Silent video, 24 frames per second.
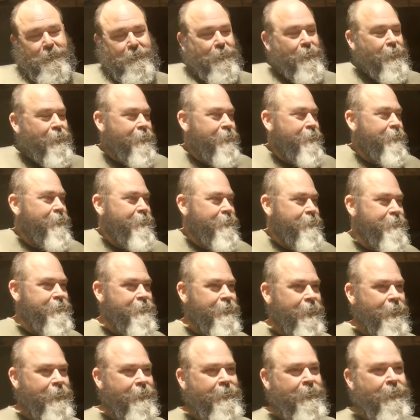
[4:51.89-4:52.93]
What can I
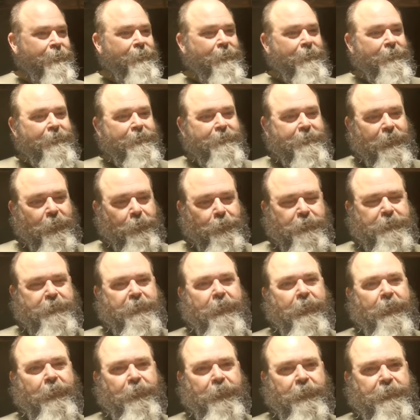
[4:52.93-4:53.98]
say? So we'll
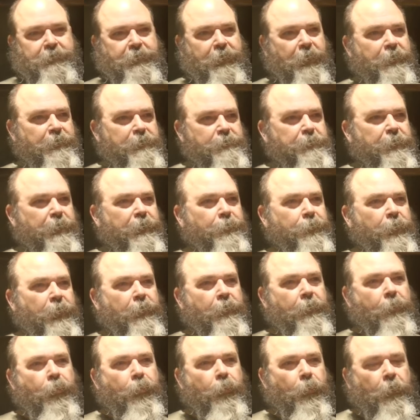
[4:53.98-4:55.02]
see how this goes. But anyway,
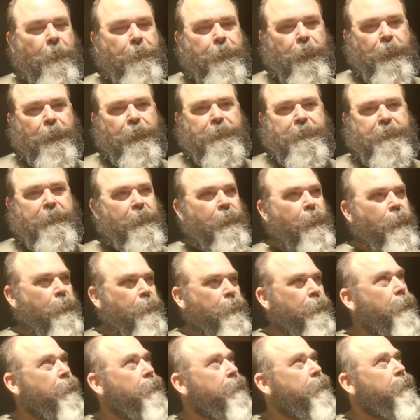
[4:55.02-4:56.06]
I, th I brought this
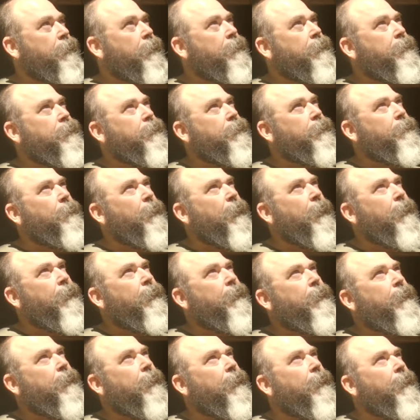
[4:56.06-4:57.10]
along, not not to make...
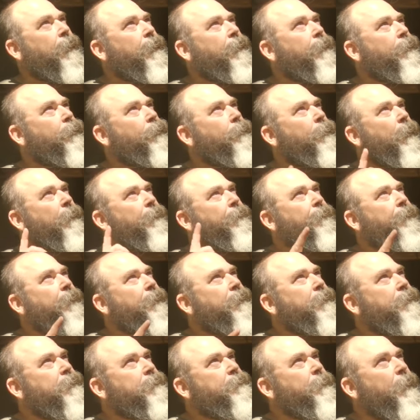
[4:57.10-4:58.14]
Uh, oh, my
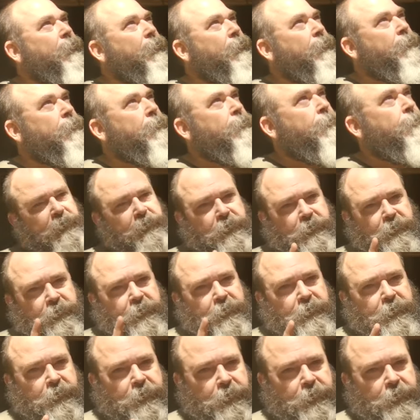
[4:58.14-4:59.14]
friend is back. Just hang on, I've got to